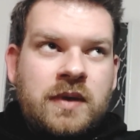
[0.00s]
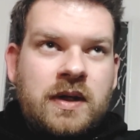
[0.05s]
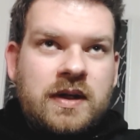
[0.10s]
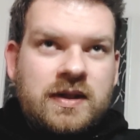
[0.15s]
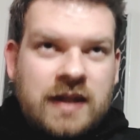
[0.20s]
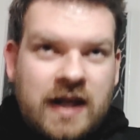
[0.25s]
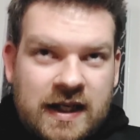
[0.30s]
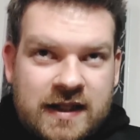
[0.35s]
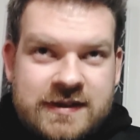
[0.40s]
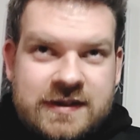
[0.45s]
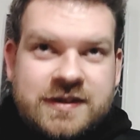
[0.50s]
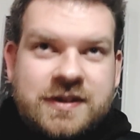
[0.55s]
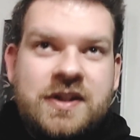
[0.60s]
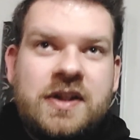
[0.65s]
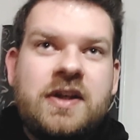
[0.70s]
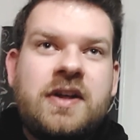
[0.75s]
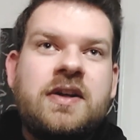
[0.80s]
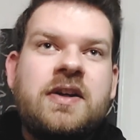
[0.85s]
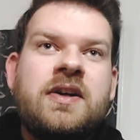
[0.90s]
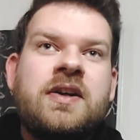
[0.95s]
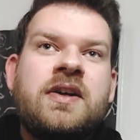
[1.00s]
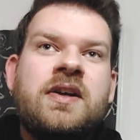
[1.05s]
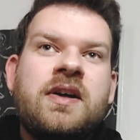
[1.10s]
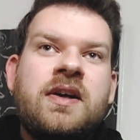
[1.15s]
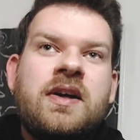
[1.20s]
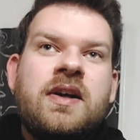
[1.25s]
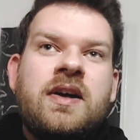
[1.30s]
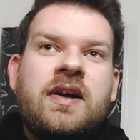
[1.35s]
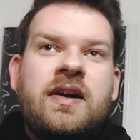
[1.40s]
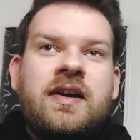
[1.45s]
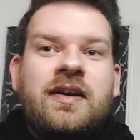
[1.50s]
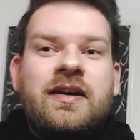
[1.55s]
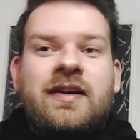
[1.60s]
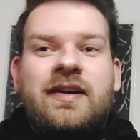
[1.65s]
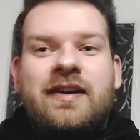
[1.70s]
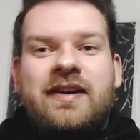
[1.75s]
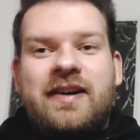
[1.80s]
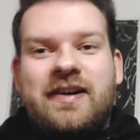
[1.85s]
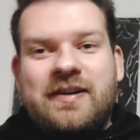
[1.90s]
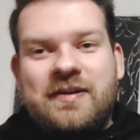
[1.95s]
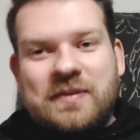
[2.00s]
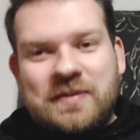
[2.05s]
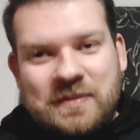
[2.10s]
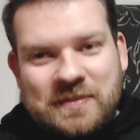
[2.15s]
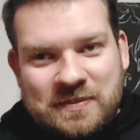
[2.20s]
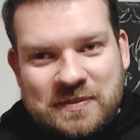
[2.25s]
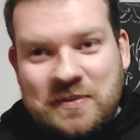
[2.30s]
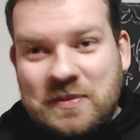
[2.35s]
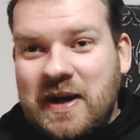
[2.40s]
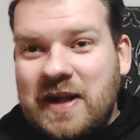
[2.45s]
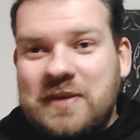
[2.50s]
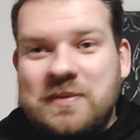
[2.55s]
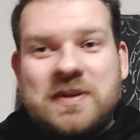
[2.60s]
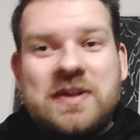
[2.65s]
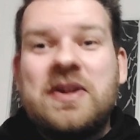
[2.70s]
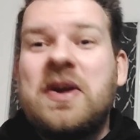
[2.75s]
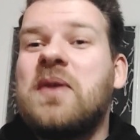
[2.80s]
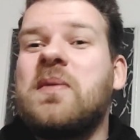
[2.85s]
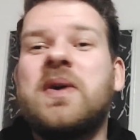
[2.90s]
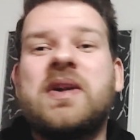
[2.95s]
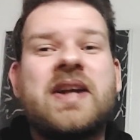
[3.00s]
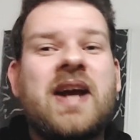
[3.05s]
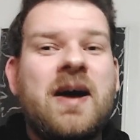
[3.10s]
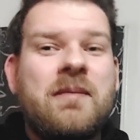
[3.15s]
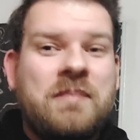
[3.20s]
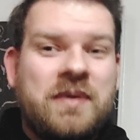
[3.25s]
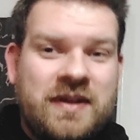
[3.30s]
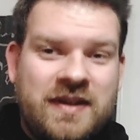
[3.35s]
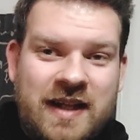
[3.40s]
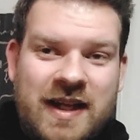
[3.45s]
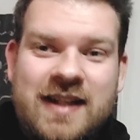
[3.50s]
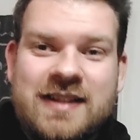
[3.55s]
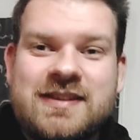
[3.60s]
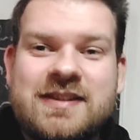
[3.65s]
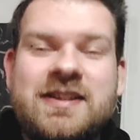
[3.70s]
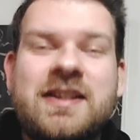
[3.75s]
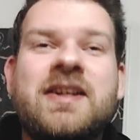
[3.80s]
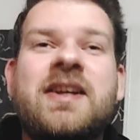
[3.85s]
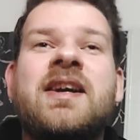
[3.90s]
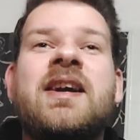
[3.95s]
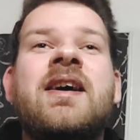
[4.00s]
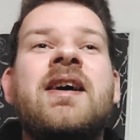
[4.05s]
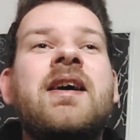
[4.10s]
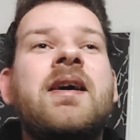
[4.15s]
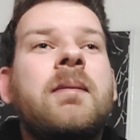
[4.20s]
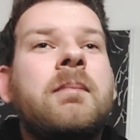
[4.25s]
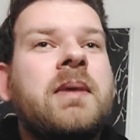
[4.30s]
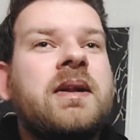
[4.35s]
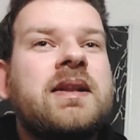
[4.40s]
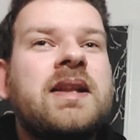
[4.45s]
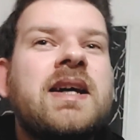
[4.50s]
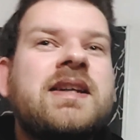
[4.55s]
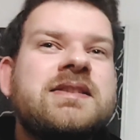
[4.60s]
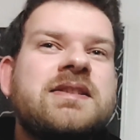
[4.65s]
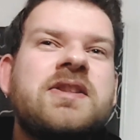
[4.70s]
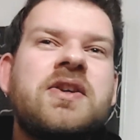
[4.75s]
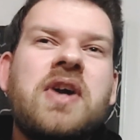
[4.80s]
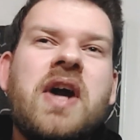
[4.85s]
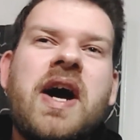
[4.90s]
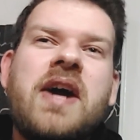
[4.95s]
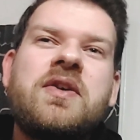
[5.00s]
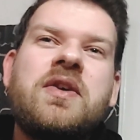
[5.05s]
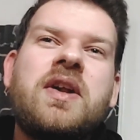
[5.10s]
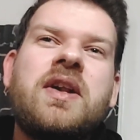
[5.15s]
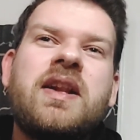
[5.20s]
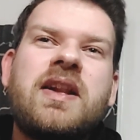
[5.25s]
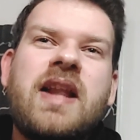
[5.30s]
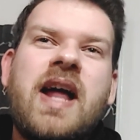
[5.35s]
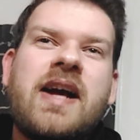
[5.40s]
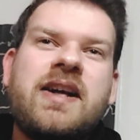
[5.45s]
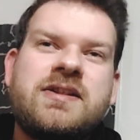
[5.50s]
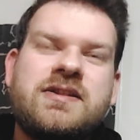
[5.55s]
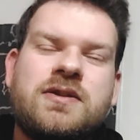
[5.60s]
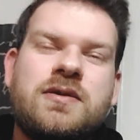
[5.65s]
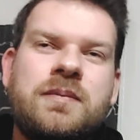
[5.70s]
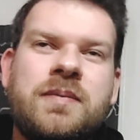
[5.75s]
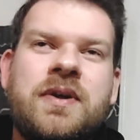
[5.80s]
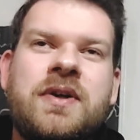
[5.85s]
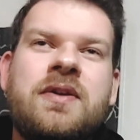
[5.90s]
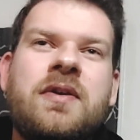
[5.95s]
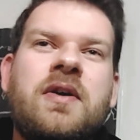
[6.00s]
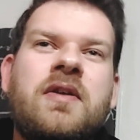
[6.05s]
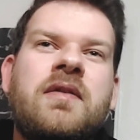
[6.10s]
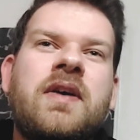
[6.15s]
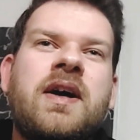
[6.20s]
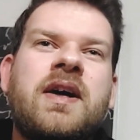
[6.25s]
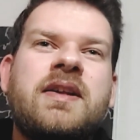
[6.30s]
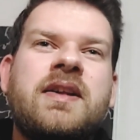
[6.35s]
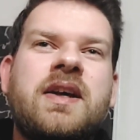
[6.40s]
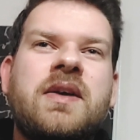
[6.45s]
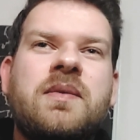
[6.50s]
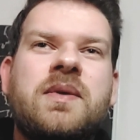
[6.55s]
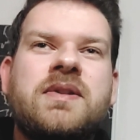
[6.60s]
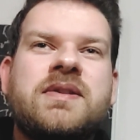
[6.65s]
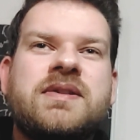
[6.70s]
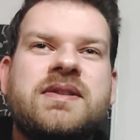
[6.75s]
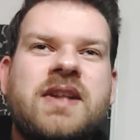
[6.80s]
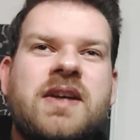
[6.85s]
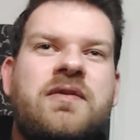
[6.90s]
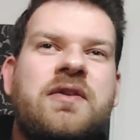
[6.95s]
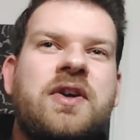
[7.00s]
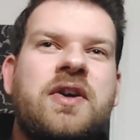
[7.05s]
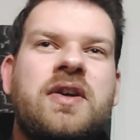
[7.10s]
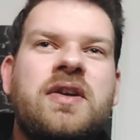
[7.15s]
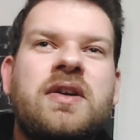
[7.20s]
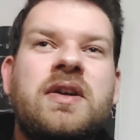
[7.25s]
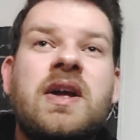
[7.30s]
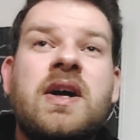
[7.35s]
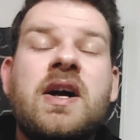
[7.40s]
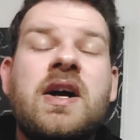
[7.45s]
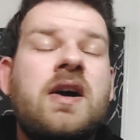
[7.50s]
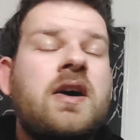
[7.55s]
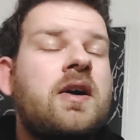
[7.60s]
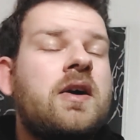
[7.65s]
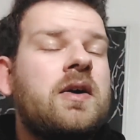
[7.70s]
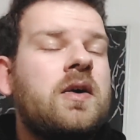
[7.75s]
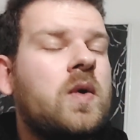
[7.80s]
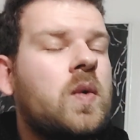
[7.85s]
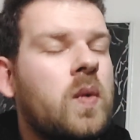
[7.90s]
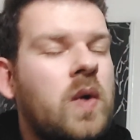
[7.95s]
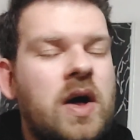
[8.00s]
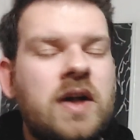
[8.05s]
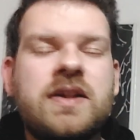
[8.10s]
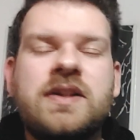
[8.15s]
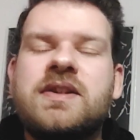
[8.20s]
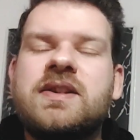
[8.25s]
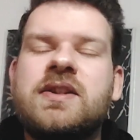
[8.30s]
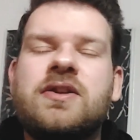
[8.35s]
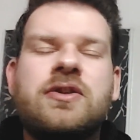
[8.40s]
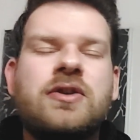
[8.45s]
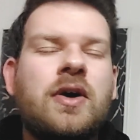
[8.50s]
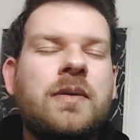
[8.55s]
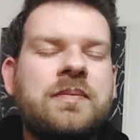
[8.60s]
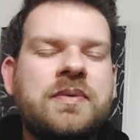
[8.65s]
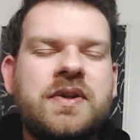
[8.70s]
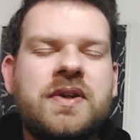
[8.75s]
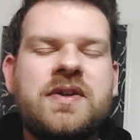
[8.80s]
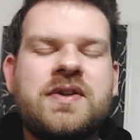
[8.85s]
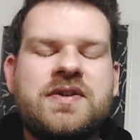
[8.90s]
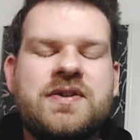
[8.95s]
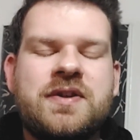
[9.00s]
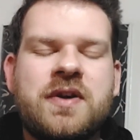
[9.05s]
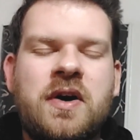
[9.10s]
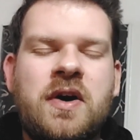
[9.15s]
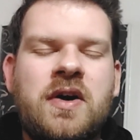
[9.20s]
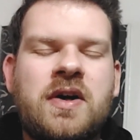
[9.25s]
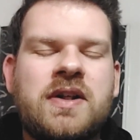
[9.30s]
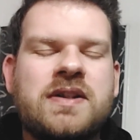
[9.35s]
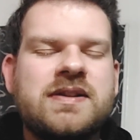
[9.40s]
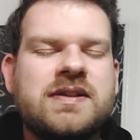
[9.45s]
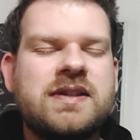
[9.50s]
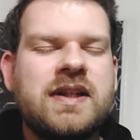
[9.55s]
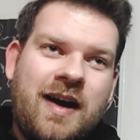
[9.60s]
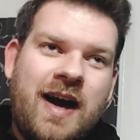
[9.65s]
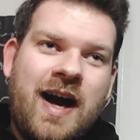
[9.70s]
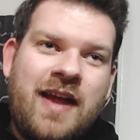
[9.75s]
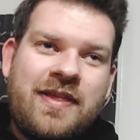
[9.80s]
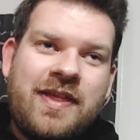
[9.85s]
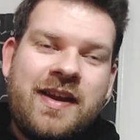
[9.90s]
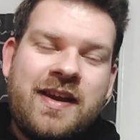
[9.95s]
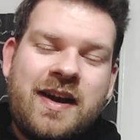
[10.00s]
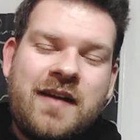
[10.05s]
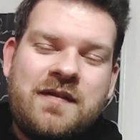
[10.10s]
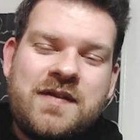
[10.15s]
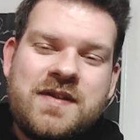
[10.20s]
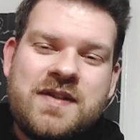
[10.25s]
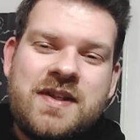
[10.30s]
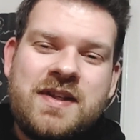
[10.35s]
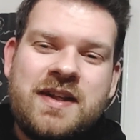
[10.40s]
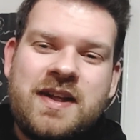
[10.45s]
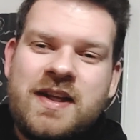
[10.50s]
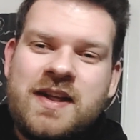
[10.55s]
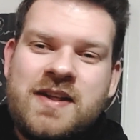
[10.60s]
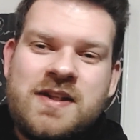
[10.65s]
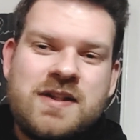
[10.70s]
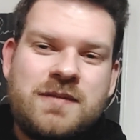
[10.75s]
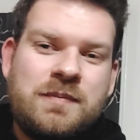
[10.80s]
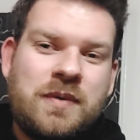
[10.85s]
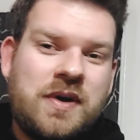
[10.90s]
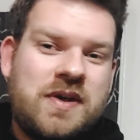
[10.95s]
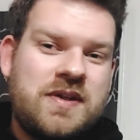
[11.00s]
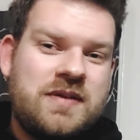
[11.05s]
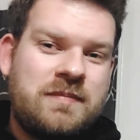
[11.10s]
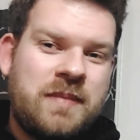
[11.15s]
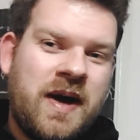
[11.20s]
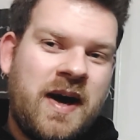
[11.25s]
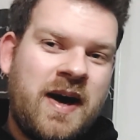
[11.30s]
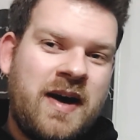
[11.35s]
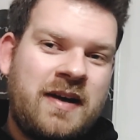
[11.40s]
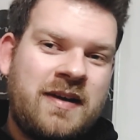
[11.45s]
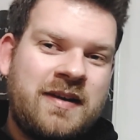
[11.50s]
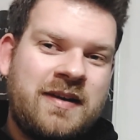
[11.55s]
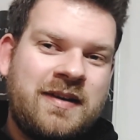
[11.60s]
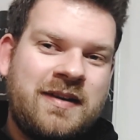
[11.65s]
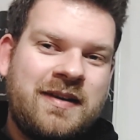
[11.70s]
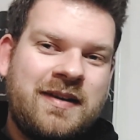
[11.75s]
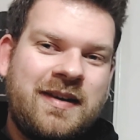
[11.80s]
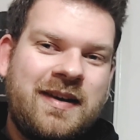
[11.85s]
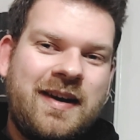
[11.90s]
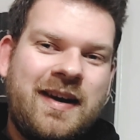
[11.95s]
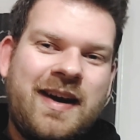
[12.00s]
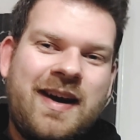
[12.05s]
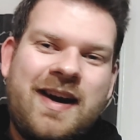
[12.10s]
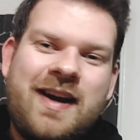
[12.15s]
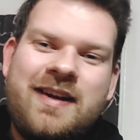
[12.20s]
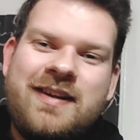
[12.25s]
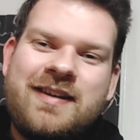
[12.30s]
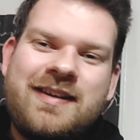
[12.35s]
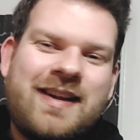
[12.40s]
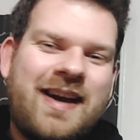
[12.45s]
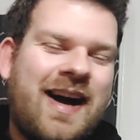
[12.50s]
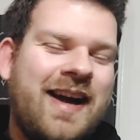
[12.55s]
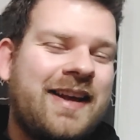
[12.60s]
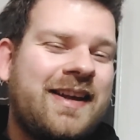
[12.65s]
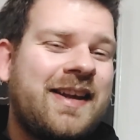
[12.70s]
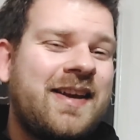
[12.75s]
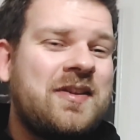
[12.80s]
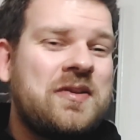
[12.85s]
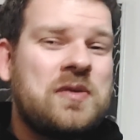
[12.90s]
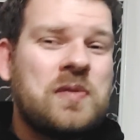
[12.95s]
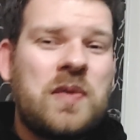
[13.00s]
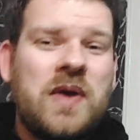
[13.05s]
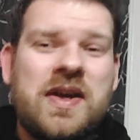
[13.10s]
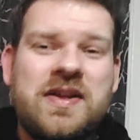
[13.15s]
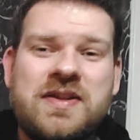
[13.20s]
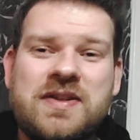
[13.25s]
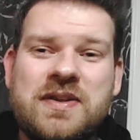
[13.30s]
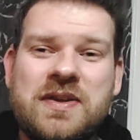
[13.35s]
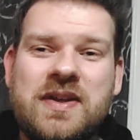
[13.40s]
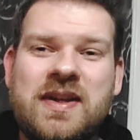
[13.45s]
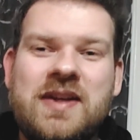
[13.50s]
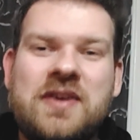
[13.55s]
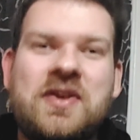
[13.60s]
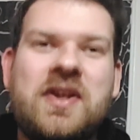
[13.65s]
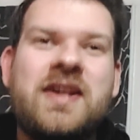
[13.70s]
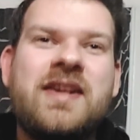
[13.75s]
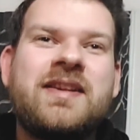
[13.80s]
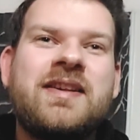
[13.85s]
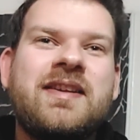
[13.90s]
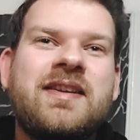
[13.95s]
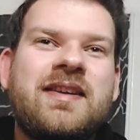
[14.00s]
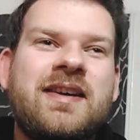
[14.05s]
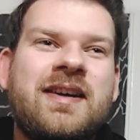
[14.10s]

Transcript: Last year, well, we know what happened last year. But last year I really liked Supernova. There were several quality top tier songs. I think I've seen INSPO is back and I can't wait to hear it.